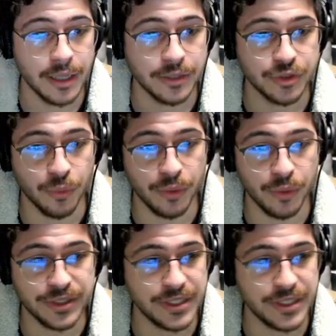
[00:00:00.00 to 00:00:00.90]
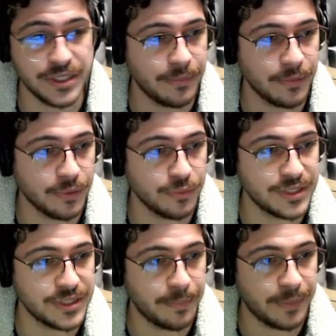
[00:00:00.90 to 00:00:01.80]
So when we see
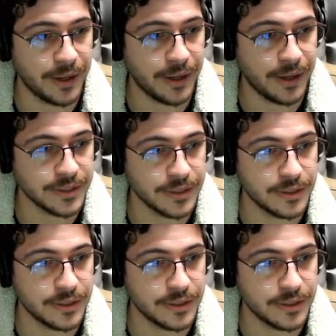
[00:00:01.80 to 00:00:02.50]
the parcel,